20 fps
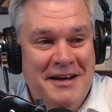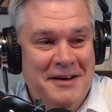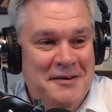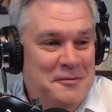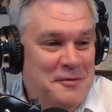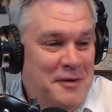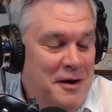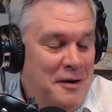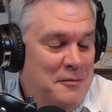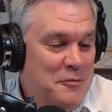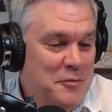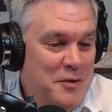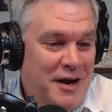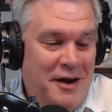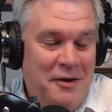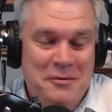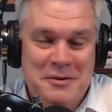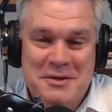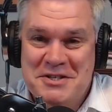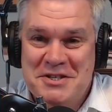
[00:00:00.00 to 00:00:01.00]
When
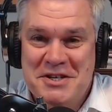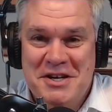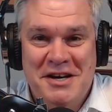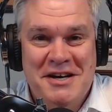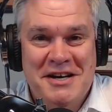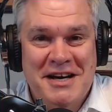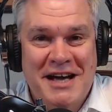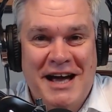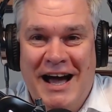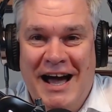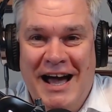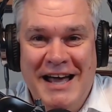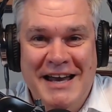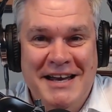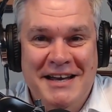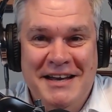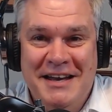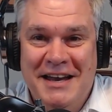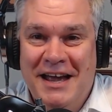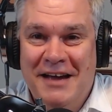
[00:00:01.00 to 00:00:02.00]
I was young, I
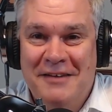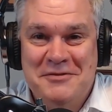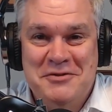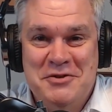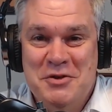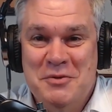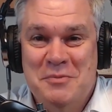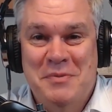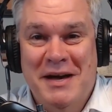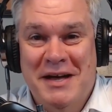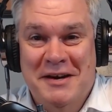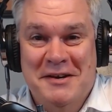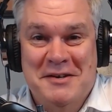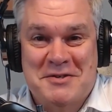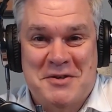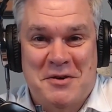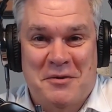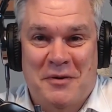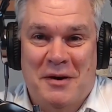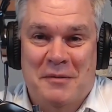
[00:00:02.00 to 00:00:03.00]
didn't have 2 pennies
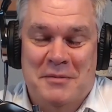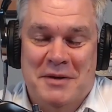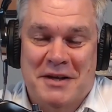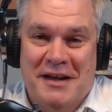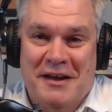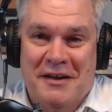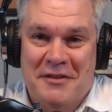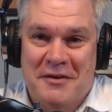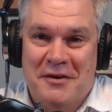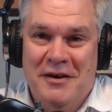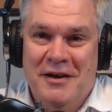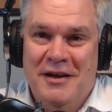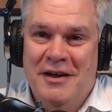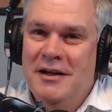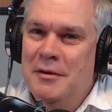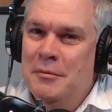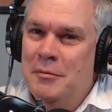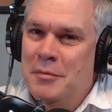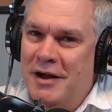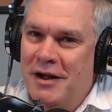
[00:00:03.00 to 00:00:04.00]
to rub together,
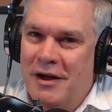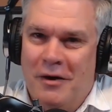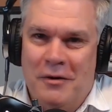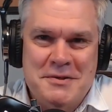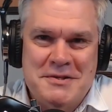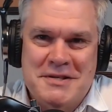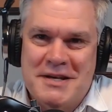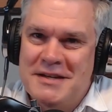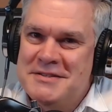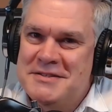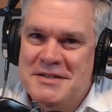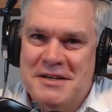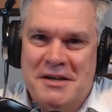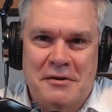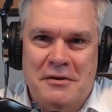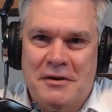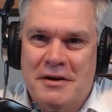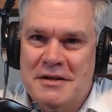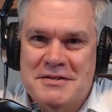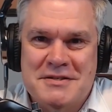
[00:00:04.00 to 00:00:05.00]
but I always had
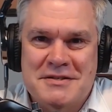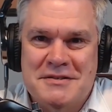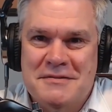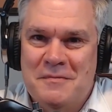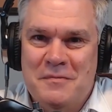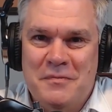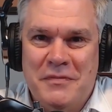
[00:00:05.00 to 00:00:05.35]
cigarettes